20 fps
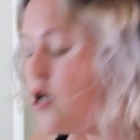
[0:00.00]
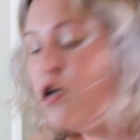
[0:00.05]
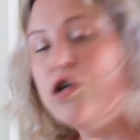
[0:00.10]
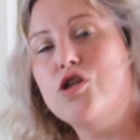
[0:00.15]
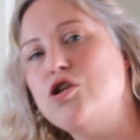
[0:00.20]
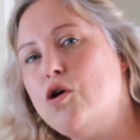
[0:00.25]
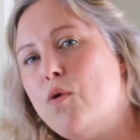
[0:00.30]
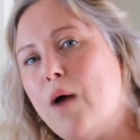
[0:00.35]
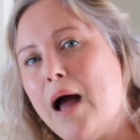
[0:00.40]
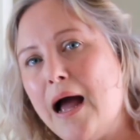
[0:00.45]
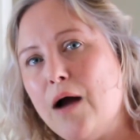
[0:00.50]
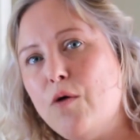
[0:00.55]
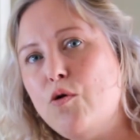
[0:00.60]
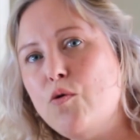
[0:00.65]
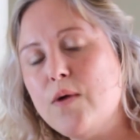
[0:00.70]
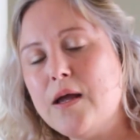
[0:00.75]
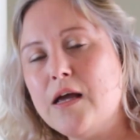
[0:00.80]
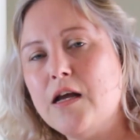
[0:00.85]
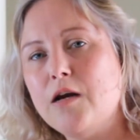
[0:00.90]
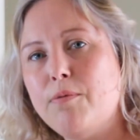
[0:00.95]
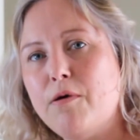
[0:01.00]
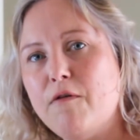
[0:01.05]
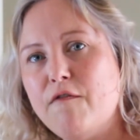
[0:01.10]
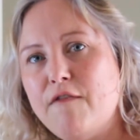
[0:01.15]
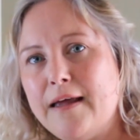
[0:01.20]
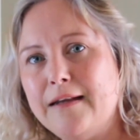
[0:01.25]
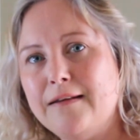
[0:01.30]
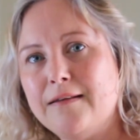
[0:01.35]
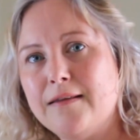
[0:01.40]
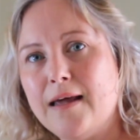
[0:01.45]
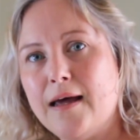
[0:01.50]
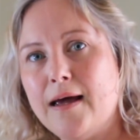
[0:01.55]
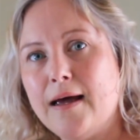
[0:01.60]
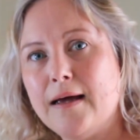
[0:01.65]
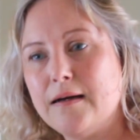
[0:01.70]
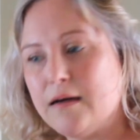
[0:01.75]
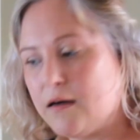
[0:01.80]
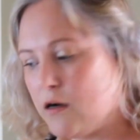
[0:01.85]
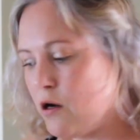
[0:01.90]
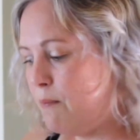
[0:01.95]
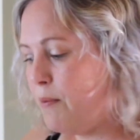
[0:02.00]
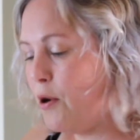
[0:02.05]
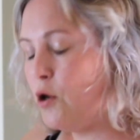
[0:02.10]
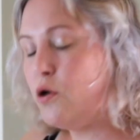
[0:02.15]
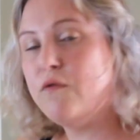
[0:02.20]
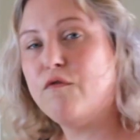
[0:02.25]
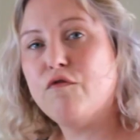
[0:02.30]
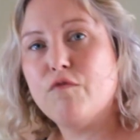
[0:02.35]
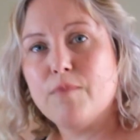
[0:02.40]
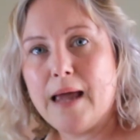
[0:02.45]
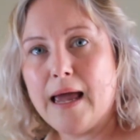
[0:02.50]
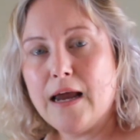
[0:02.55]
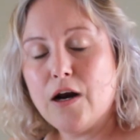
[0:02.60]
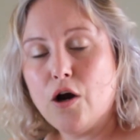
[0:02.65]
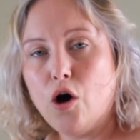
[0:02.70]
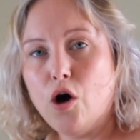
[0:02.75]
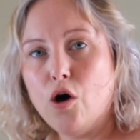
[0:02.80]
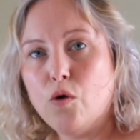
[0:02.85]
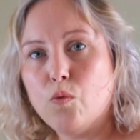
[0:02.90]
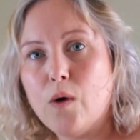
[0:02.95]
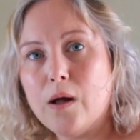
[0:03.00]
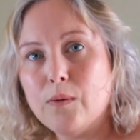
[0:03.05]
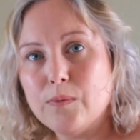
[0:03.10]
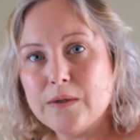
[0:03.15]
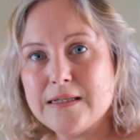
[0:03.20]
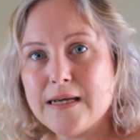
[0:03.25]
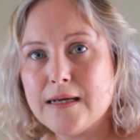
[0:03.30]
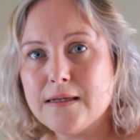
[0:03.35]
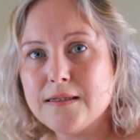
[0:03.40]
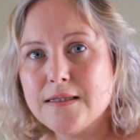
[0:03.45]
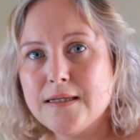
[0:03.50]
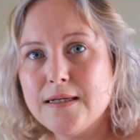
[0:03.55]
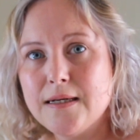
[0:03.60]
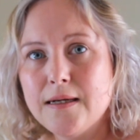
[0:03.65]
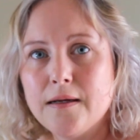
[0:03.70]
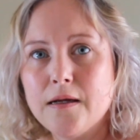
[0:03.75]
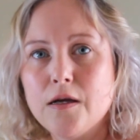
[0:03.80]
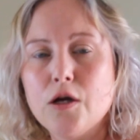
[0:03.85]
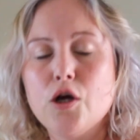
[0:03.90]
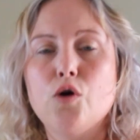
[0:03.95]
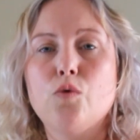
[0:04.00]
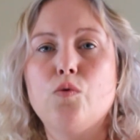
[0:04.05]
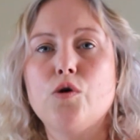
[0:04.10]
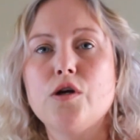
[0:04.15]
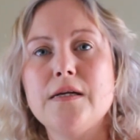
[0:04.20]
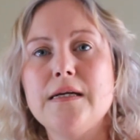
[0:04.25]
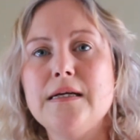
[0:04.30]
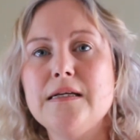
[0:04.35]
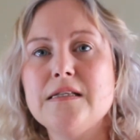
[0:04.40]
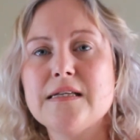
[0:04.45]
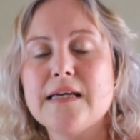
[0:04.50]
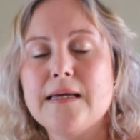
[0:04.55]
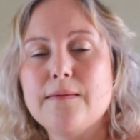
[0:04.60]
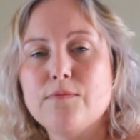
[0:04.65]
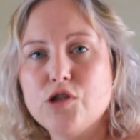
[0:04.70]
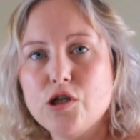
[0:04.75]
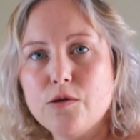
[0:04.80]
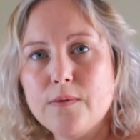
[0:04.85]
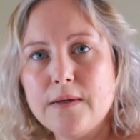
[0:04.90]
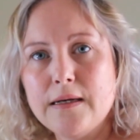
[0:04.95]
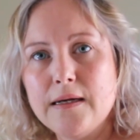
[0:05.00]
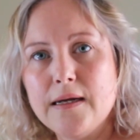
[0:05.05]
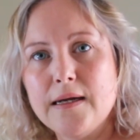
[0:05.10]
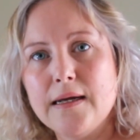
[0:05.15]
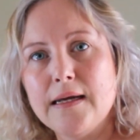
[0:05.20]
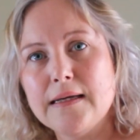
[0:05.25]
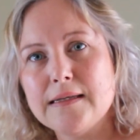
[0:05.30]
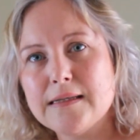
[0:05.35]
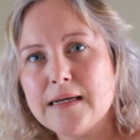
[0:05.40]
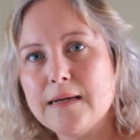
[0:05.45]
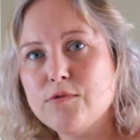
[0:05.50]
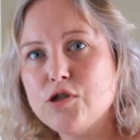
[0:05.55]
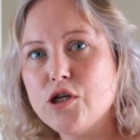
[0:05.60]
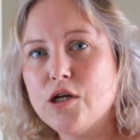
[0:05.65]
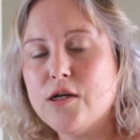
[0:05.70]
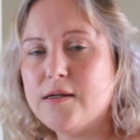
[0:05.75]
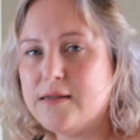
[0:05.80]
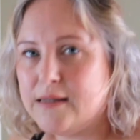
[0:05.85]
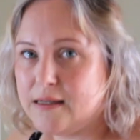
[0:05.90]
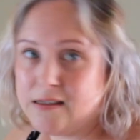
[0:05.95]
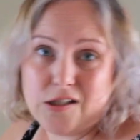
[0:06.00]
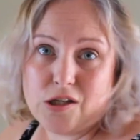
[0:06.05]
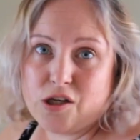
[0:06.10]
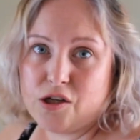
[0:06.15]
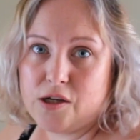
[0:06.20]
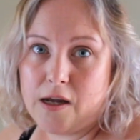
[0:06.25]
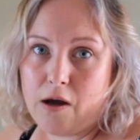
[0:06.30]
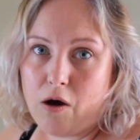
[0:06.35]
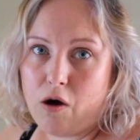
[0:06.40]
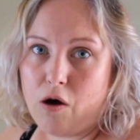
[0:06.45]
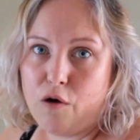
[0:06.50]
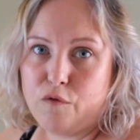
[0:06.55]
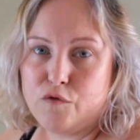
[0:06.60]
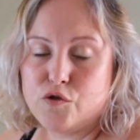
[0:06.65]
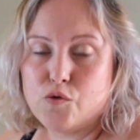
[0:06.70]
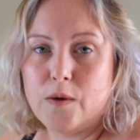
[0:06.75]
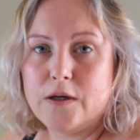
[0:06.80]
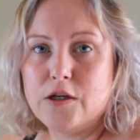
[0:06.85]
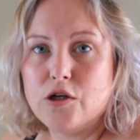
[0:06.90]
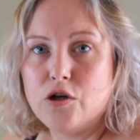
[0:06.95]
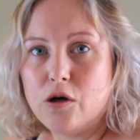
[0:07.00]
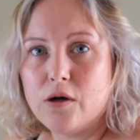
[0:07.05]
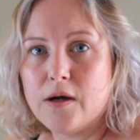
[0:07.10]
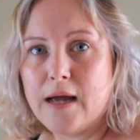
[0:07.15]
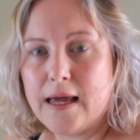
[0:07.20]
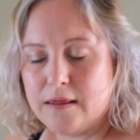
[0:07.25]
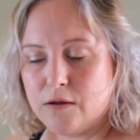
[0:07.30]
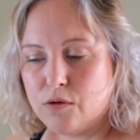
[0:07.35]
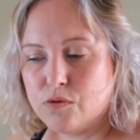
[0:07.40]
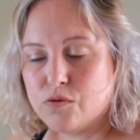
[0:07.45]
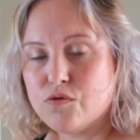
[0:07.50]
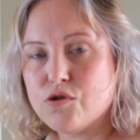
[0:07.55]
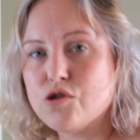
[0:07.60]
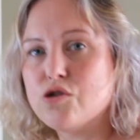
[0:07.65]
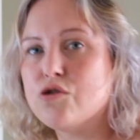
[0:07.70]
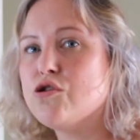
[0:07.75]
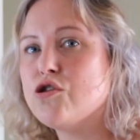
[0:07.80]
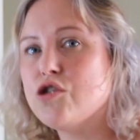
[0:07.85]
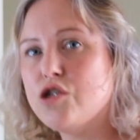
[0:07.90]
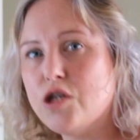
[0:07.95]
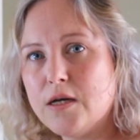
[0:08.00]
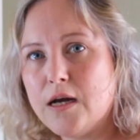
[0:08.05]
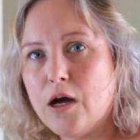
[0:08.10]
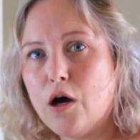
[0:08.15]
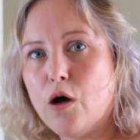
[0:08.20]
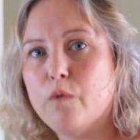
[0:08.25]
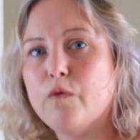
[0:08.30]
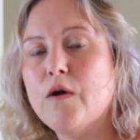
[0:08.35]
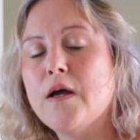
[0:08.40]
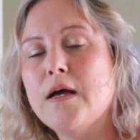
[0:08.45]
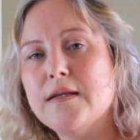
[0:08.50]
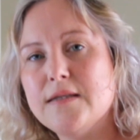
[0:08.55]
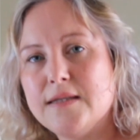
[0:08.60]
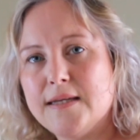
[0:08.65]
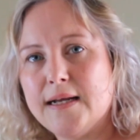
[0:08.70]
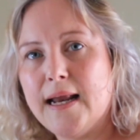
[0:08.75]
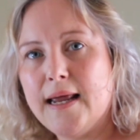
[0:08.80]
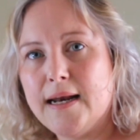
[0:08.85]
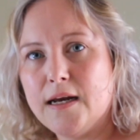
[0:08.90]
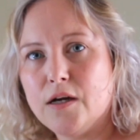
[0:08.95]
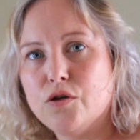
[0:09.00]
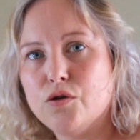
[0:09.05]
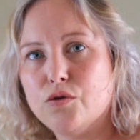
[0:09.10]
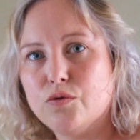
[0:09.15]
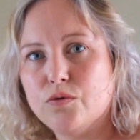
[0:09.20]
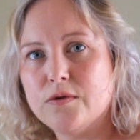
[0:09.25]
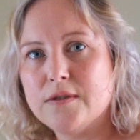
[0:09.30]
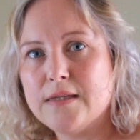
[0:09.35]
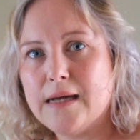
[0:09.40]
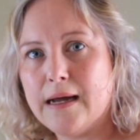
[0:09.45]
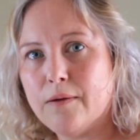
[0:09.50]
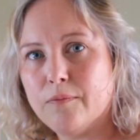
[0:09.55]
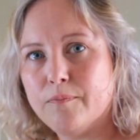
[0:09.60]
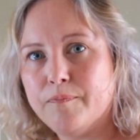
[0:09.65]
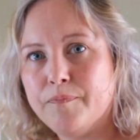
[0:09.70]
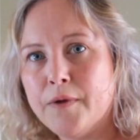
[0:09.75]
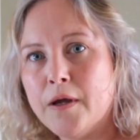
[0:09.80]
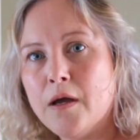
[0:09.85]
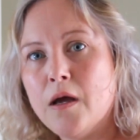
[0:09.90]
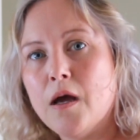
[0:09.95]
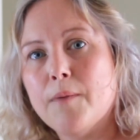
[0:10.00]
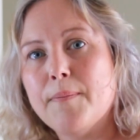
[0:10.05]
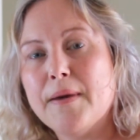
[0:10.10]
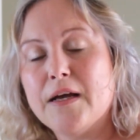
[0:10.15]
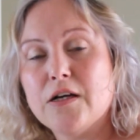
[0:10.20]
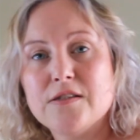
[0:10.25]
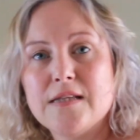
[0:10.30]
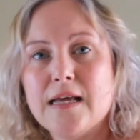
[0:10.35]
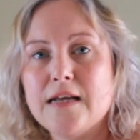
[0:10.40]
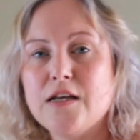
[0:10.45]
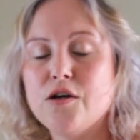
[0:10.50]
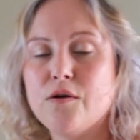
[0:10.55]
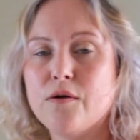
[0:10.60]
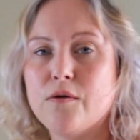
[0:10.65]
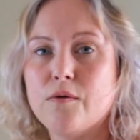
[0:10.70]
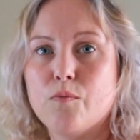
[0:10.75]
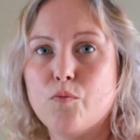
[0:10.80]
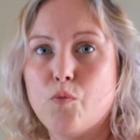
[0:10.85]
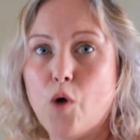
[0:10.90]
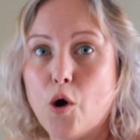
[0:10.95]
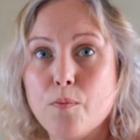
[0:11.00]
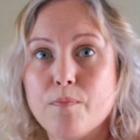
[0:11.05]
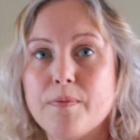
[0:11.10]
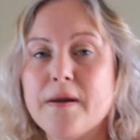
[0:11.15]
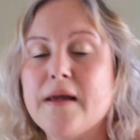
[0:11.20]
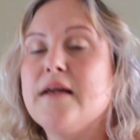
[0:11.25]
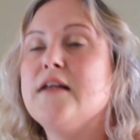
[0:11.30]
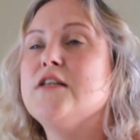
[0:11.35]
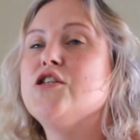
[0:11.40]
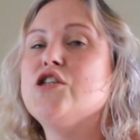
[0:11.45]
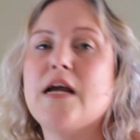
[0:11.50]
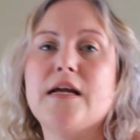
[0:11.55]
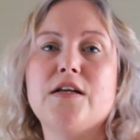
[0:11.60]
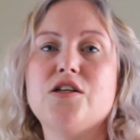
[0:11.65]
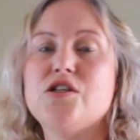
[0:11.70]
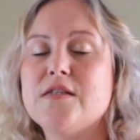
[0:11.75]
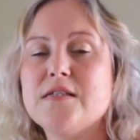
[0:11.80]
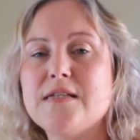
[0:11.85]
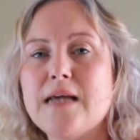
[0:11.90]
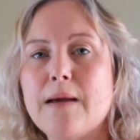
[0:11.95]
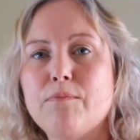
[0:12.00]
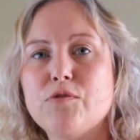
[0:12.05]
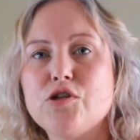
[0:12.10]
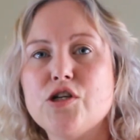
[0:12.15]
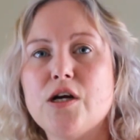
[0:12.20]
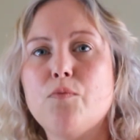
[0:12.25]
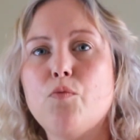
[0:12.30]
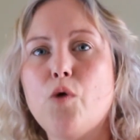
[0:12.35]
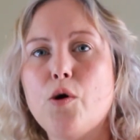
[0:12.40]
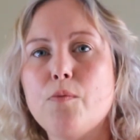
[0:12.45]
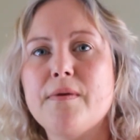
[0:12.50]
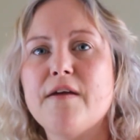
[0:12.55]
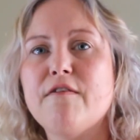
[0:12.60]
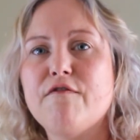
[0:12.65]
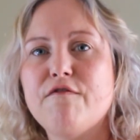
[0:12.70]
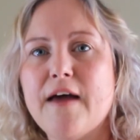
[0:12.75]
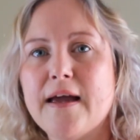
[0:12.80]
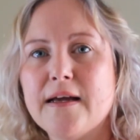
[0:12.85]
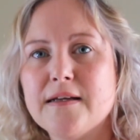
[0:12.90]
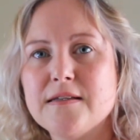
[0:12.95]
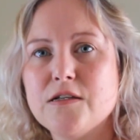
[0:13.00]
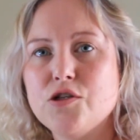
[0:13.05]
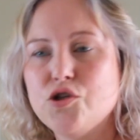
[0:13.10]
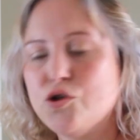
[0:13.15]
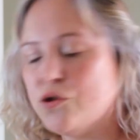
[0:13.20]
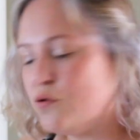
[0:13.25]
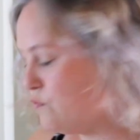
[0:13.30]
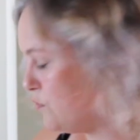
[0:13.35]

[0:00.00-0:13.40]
So how are we gonna prevent that component from getting hot while we're testing it? What you need to keep doing is keep turning that circuit off. So when you're not getting those results, turn it off to let it cool down, because then you won't be changing the temperature and won't be affecting your